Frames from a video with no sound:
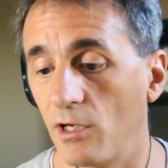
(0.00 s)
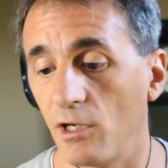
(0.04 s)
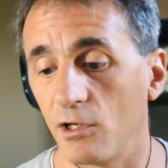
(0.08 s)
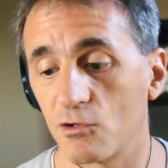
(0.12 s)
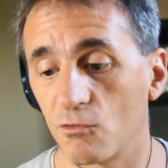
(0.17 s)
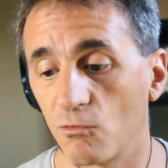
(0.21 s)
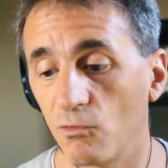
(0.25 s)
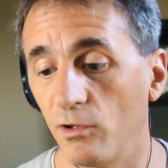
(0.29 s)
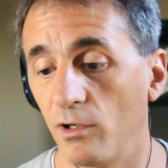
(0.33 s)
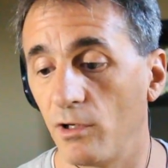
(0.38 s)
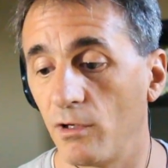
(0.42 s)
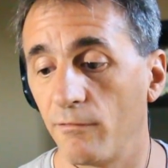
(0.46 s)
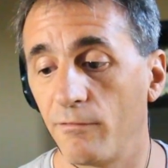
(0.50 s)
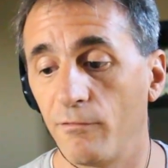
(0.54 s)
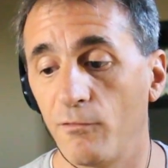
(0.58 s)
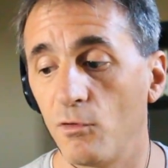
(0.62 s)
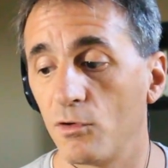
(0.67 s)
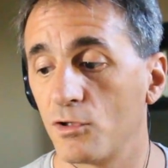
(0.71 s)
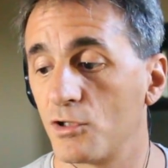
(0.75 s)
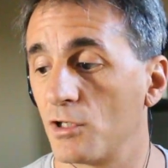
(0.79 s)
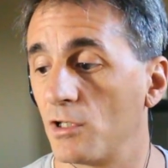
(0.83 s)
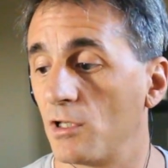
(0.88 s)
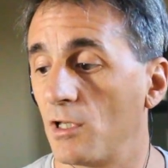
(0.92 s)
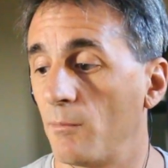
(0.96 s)
It's really
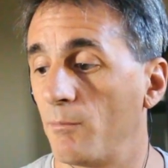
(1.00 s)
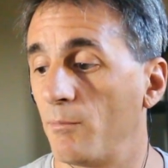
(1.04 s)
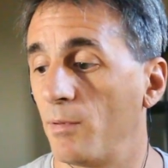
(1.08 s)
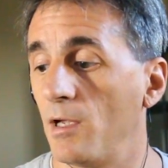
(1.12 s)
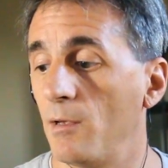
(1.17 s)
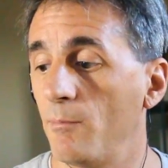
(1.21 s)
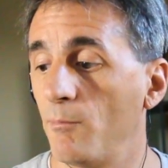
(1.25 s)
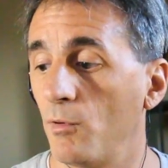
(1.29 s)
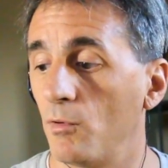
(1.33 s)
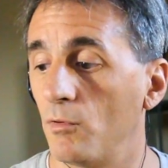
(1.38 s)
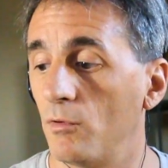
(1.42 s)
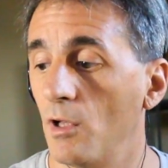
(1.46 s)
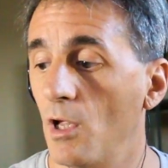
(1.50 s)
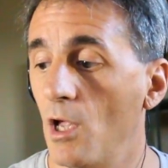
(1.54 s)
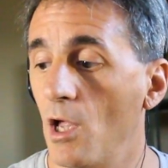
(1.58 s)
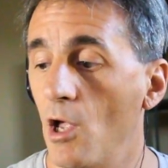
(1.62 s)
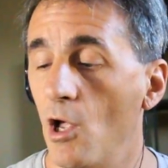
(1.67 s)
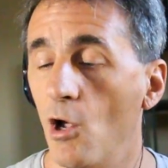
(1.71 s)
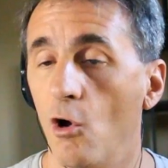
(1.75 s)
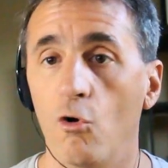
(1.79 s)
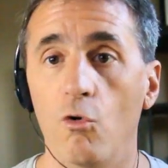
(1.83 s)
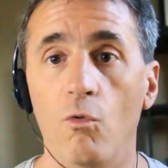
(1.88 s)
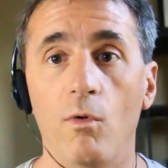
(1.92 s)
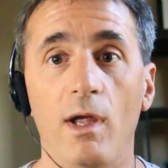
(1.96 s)
unfortunate that people
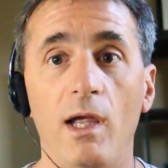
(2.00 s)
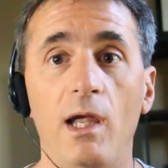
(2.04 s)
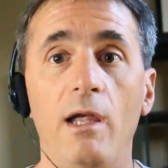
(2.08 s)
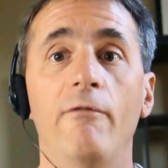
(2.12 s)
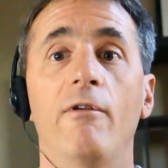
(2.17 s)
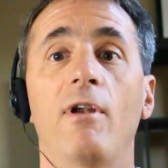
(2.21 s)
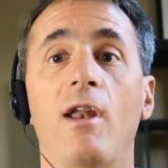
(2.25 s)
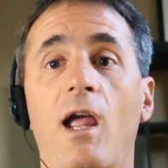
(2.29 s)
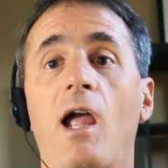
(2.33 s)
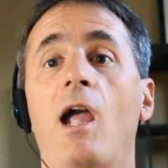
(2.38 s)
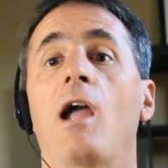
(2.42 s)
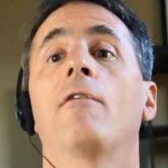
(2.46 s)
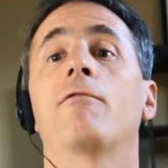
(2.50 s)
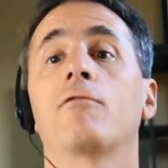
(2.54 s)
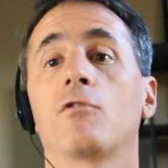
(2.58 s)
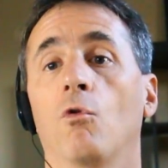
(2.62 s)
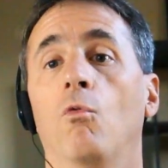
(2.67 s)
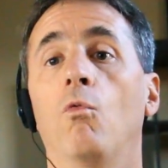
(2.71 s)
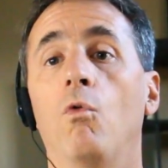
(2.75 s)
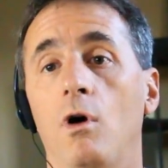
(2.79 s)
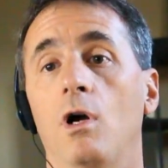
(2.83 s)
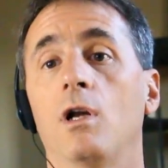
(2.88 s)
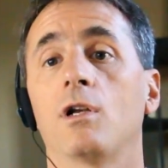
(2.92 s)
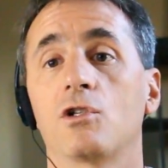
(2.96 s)
who, even after
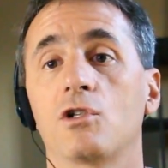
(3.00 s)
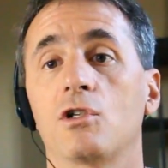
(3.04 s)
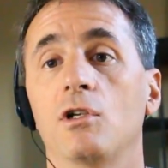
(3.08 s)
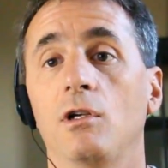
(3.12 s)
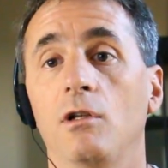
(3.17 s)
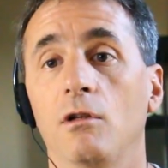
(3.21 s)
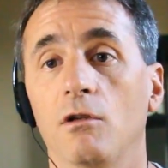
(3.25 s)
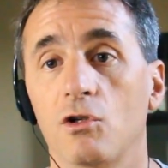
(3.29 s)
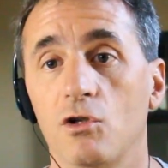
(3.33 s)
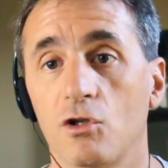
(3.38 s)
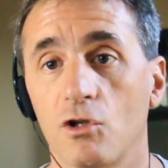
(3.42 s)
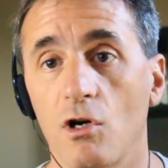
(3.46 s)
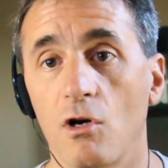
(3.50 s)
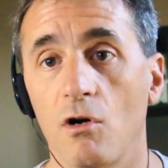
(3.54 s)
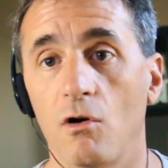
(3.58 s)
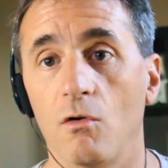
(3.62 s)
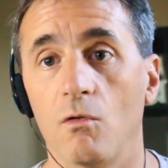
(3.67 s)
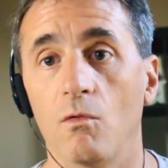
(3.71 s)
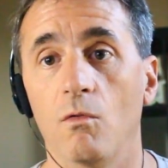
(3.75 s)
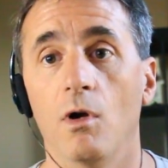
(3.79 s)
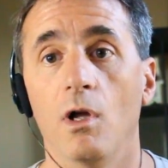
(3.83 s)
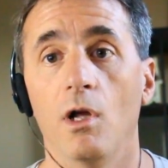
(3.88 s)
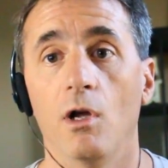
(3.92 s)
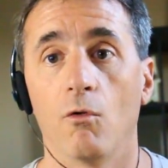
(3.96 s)
watching the
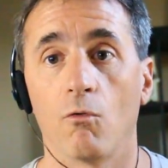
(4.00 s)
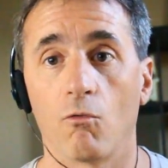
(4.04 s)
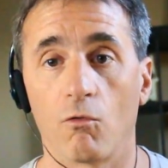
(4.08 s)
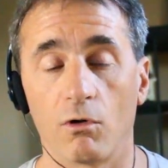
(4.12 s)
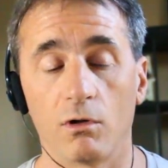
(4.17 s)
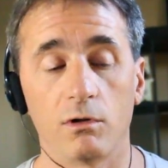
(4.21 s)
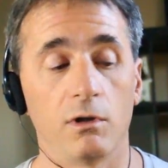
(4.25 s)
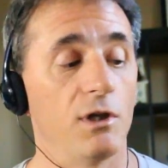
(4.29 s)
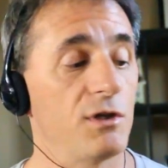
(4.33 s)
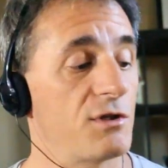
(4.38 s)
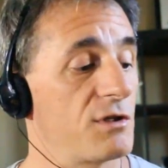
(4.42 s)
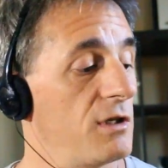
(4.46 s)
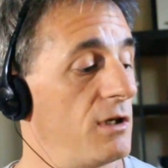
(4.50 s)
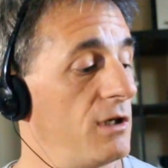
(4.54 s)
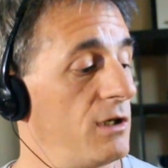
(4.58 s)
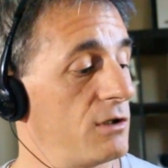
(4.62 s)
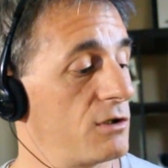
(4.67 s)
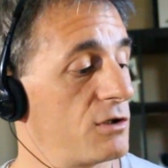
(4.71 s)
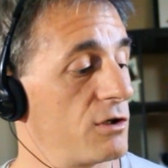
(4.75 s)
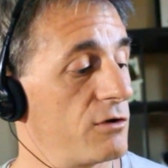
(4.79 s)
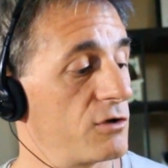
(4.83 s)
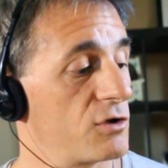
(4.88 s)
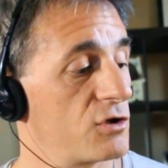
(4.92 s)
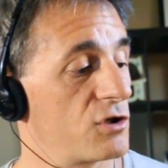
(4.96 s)
show or listening
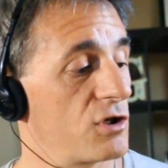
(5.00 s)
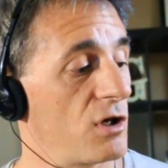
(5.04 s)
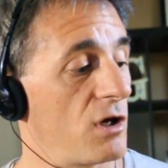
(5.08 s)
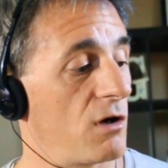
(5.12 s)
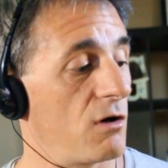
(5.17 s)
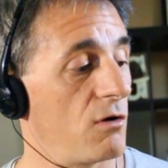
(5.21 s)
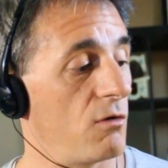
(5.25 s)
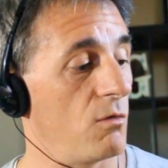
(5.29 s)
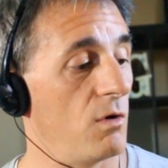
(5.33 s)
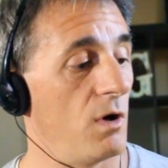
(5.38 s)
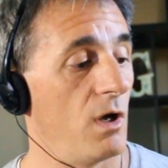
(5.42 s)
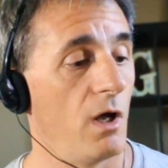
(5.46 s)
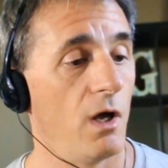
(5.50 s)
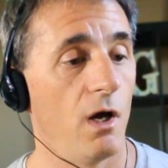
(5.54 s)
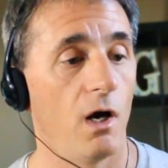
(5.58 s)
to the show,